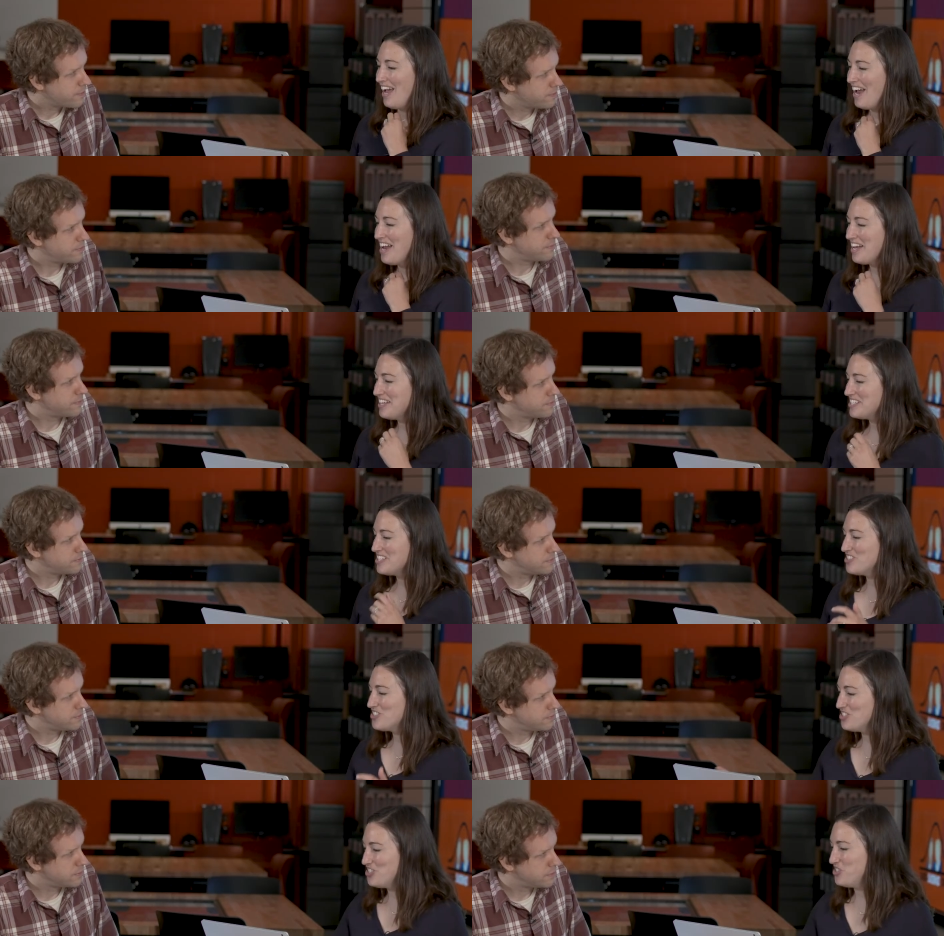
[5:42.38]
Speaker 1: And
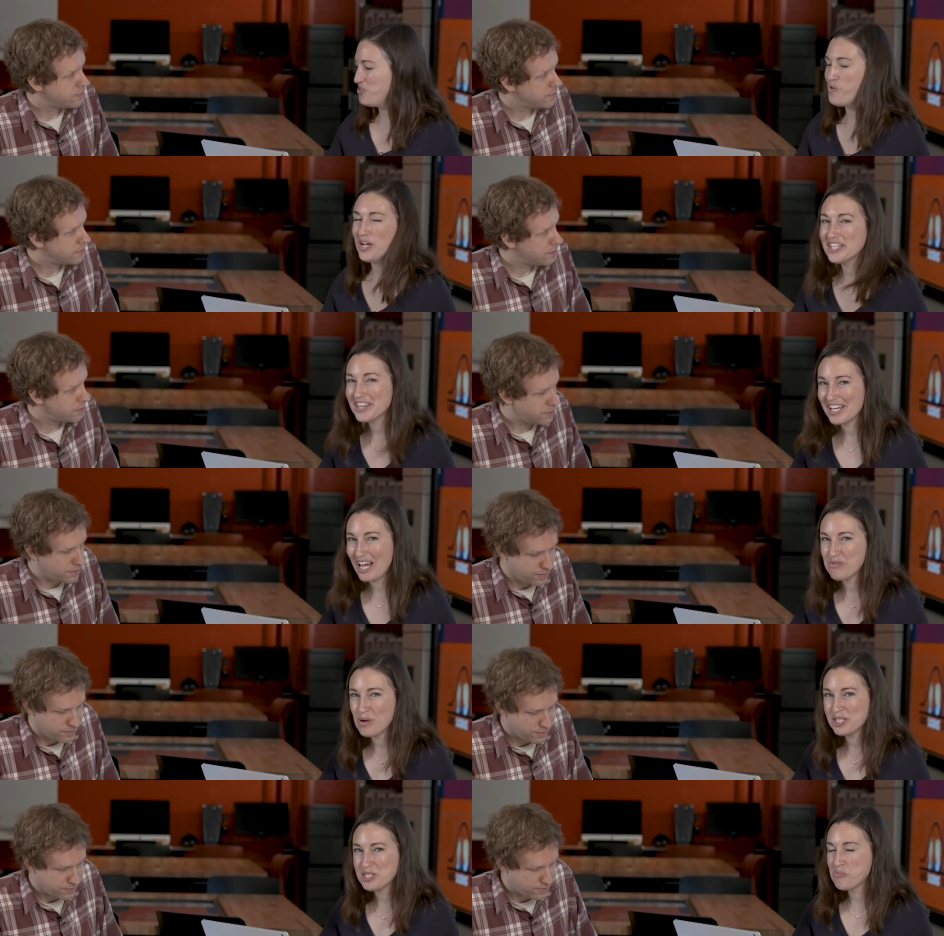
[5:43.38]
just a quick thing I
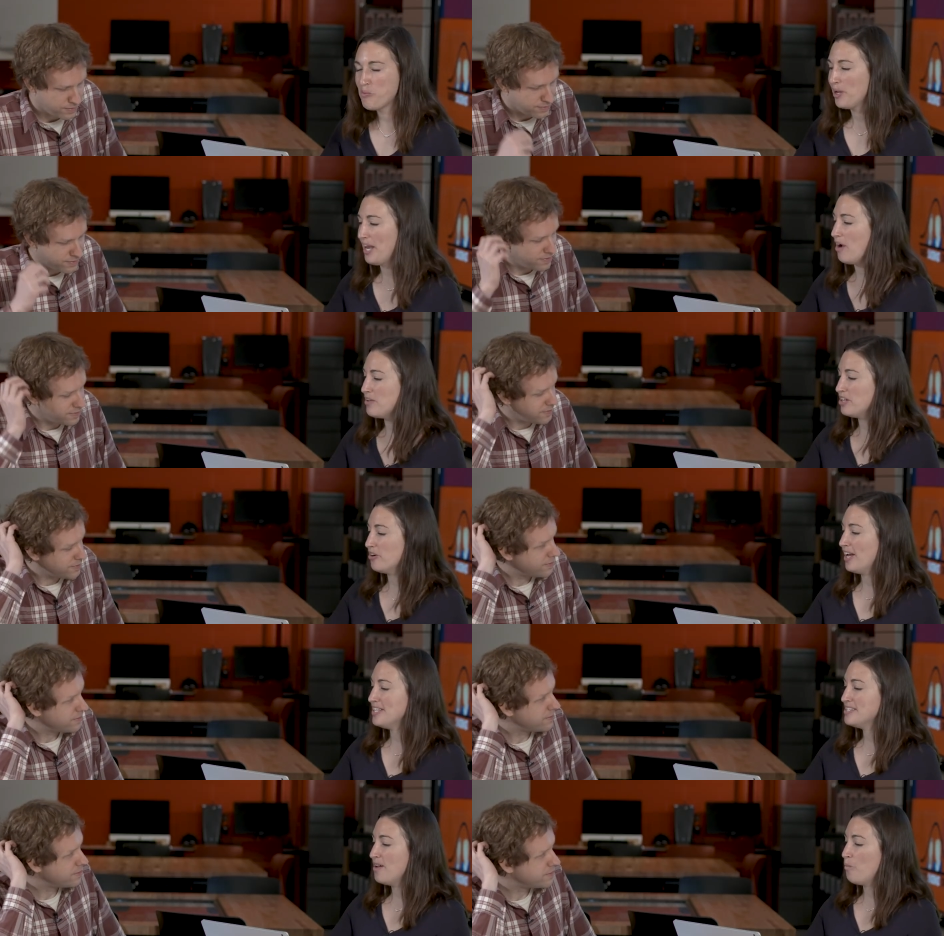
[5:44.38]
wanted to point out here
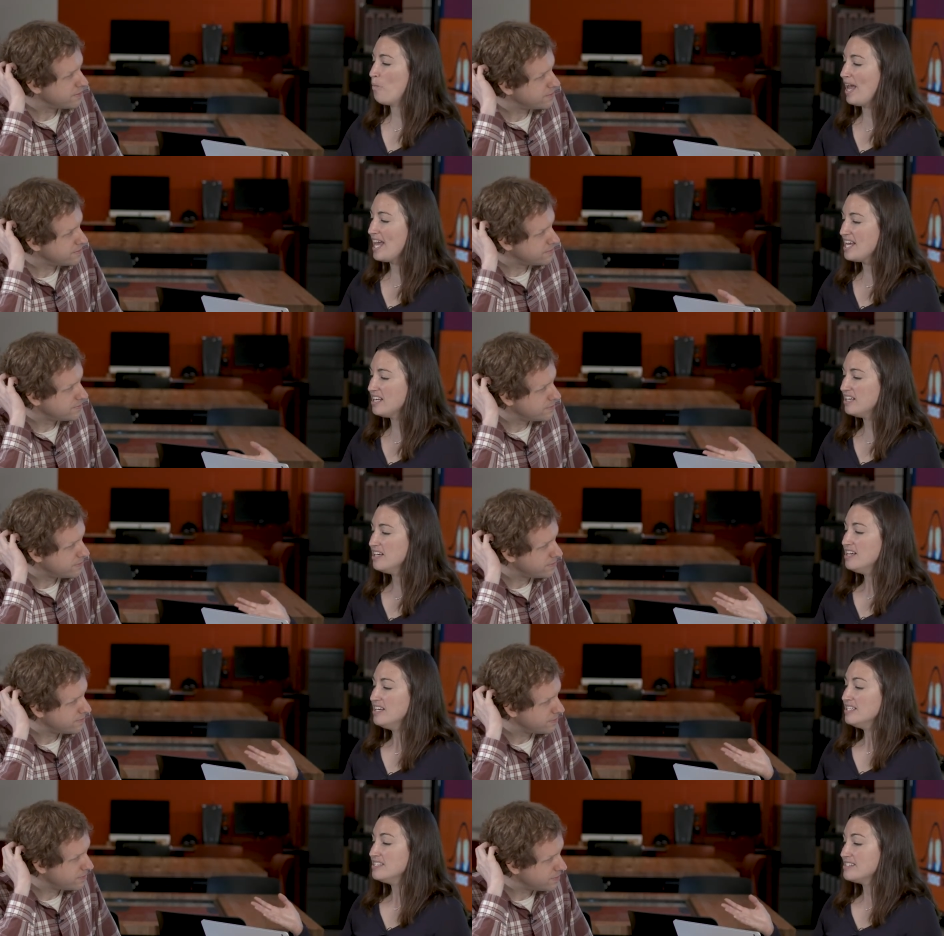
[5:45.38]
is that Wade
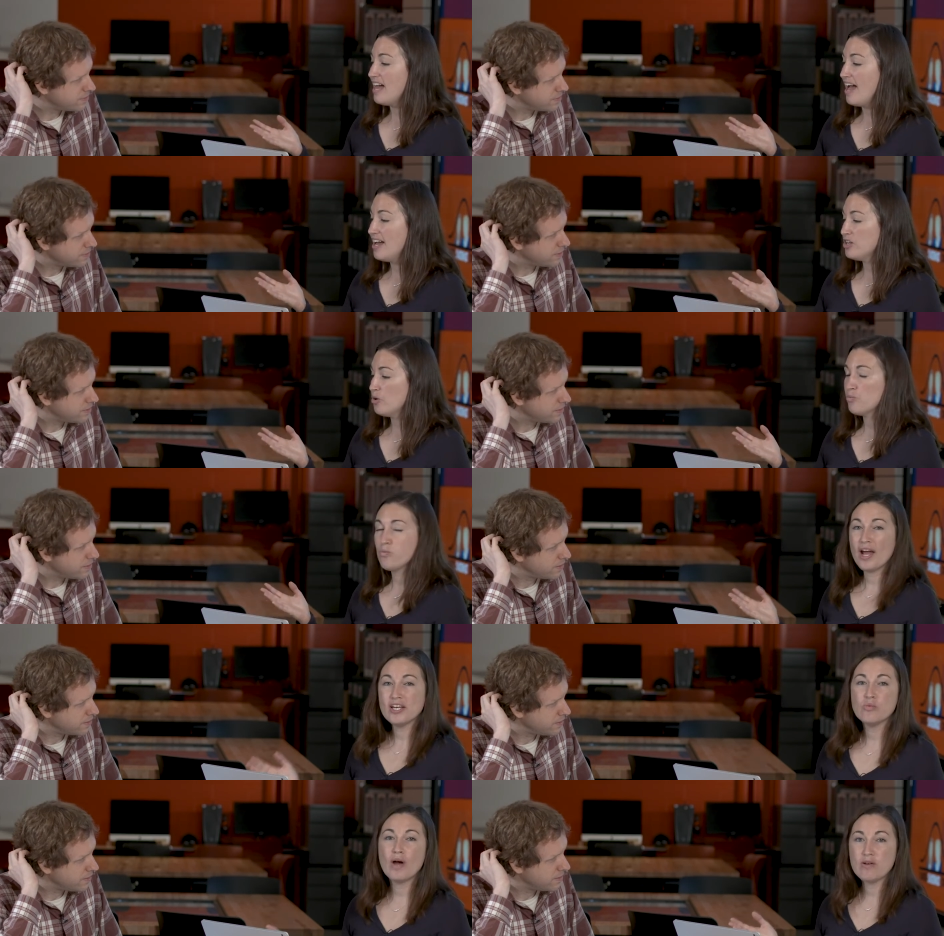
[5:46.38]
said
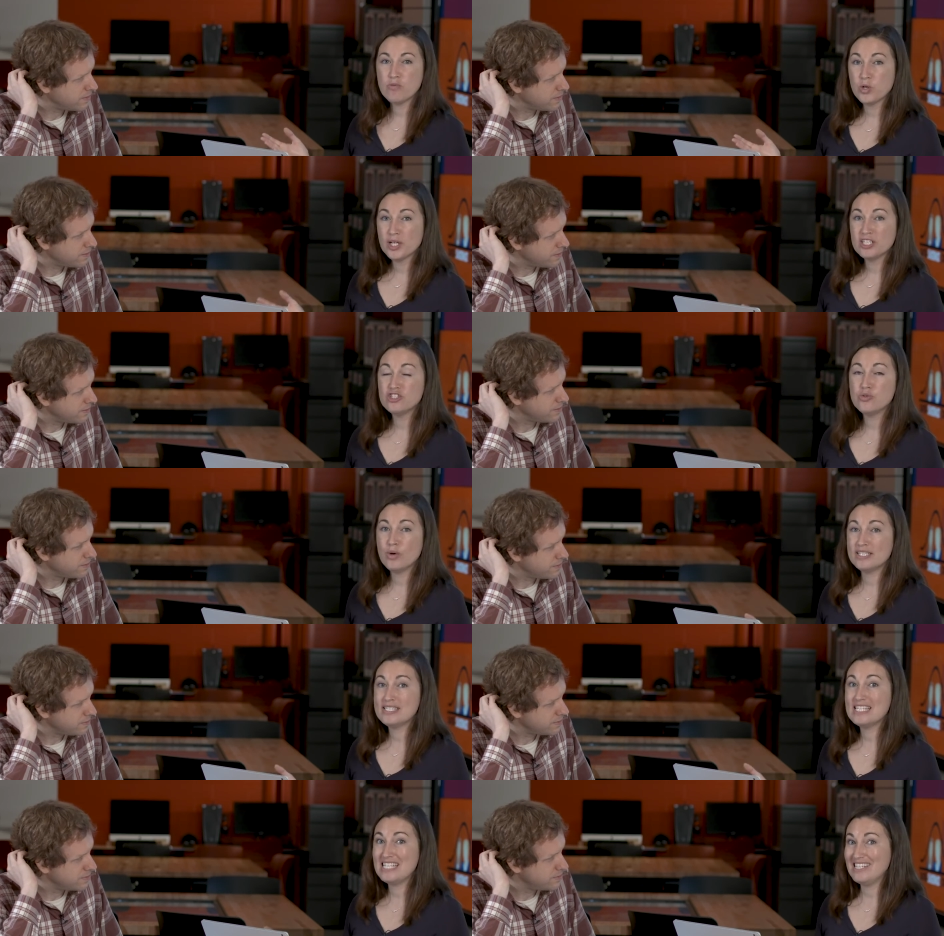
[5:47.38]
right away, we're going to do a
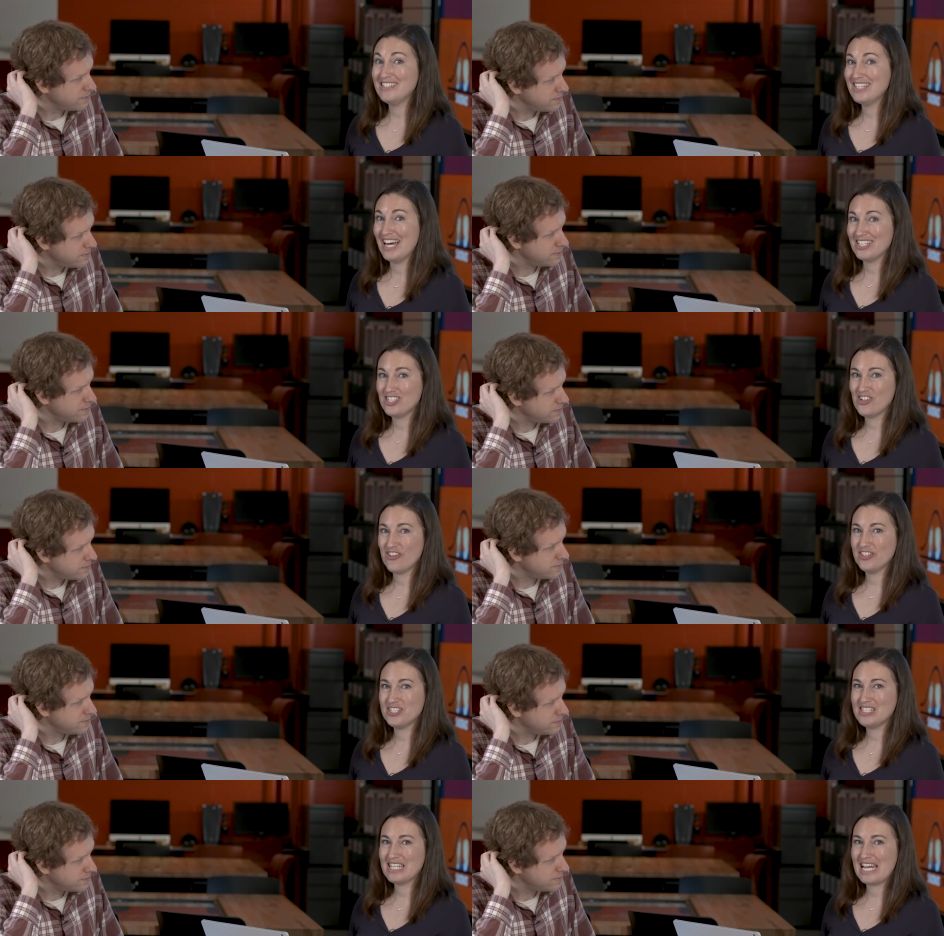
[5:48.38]
t test on
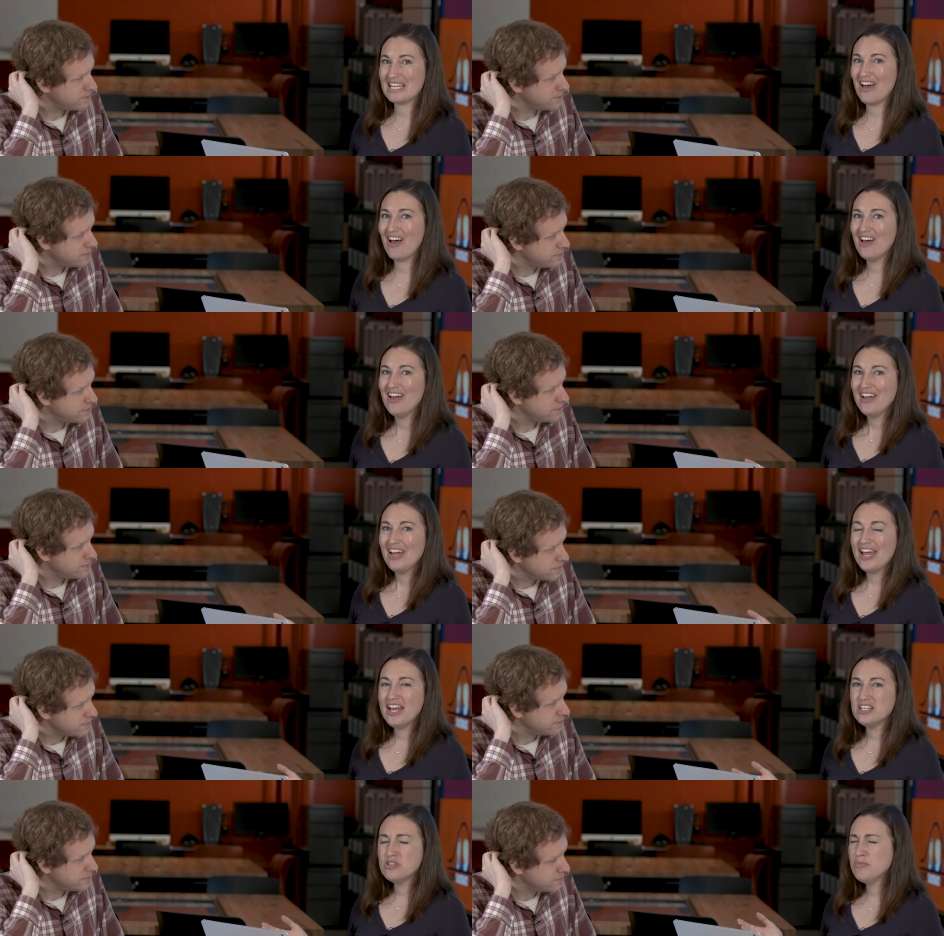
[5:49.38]
this data.
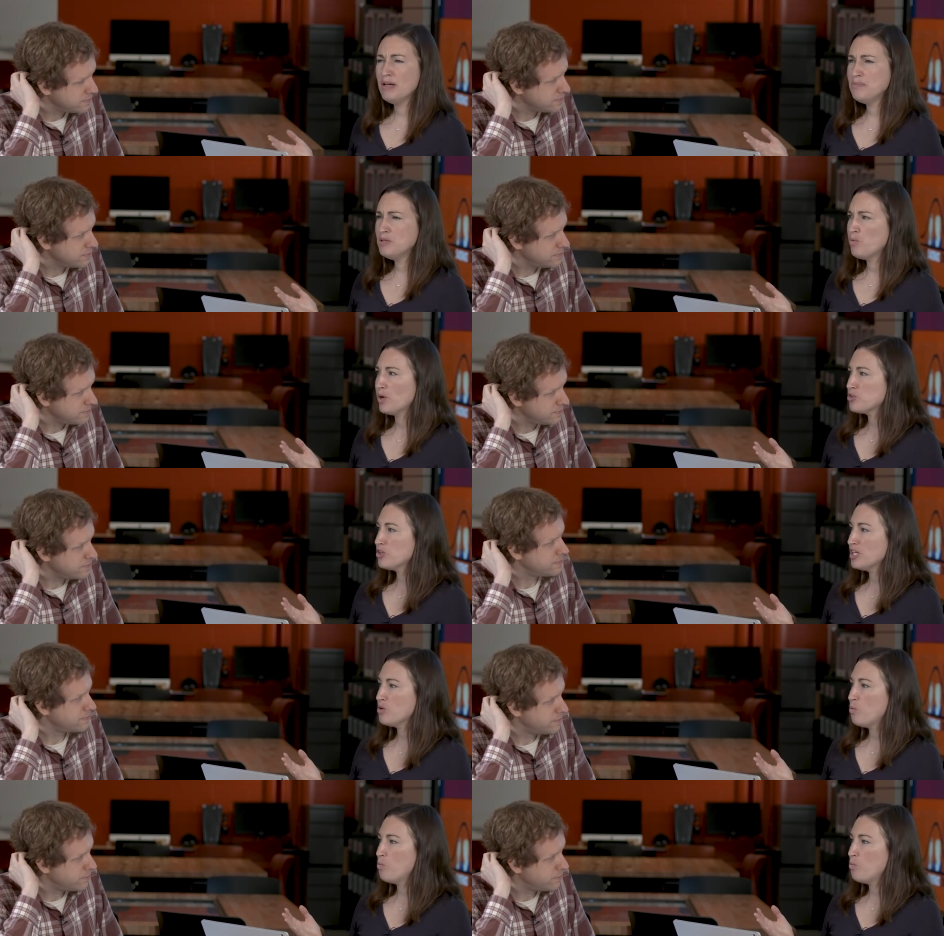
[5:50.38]
And you might be wondering,